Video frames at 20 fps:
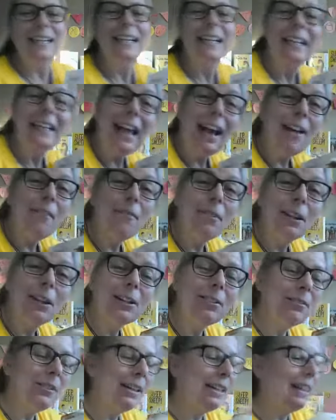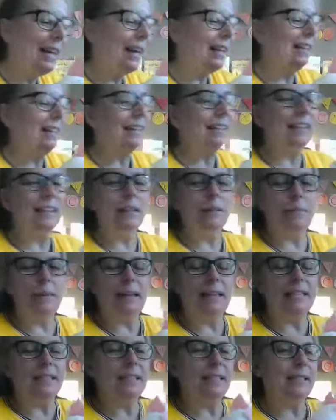Yeah, we're going to read that in a little
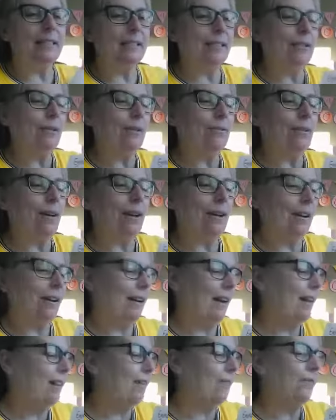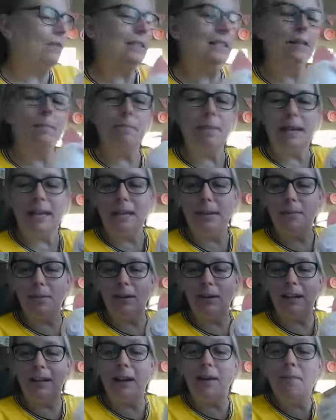bit. So I've got an Elephant and Piggie
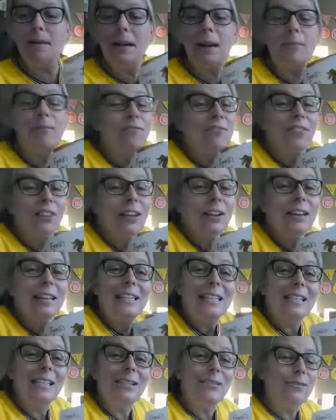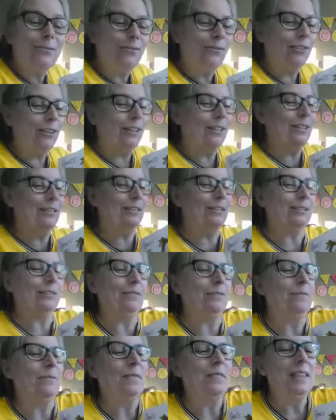book coming up very soon for you.
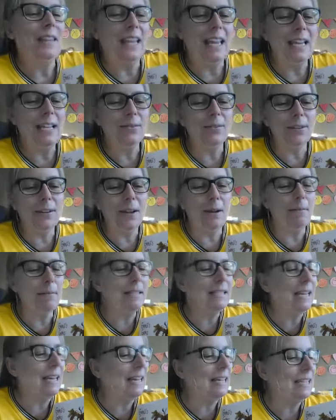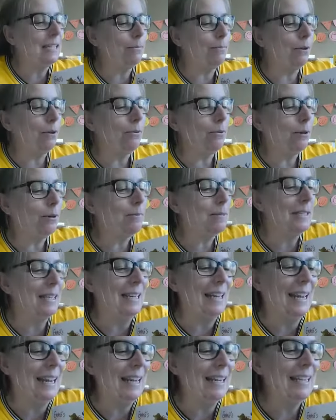Thanks for coming to Auntie Bookworm
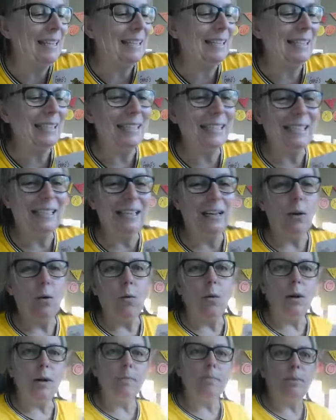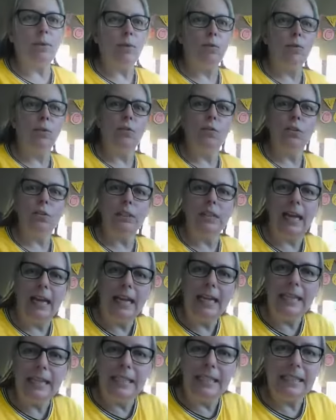tonight. What a beautiful
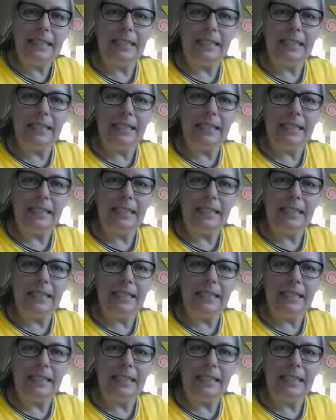night.